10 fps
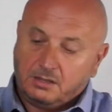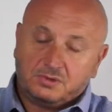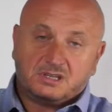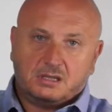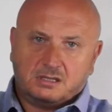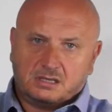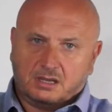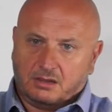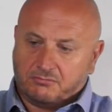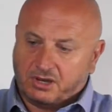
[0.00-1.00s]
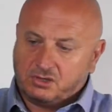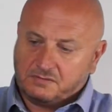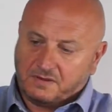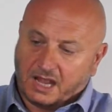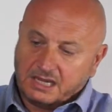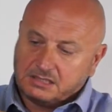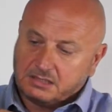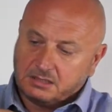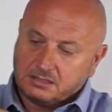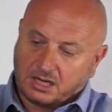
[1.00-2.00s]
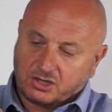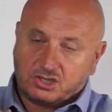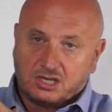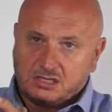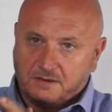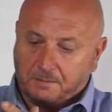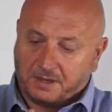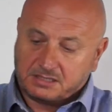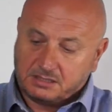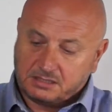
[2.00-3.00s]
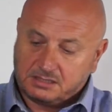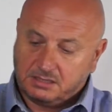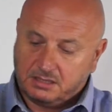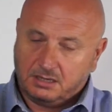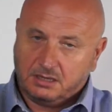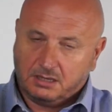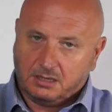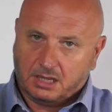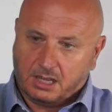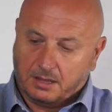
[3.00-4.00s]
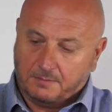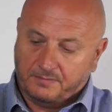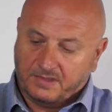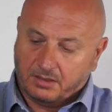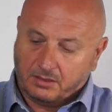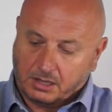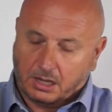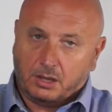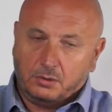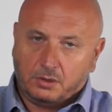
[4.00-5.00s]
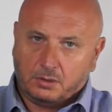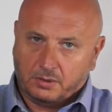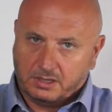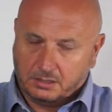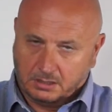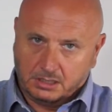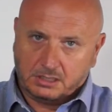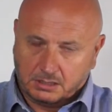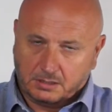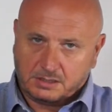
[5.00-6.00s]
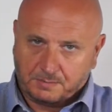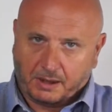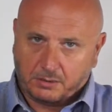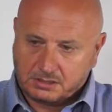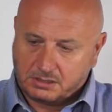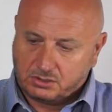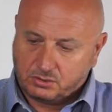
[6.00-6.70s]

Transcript: You'll see there's a range of 8 touch sensitive buttons that glow when there's power to the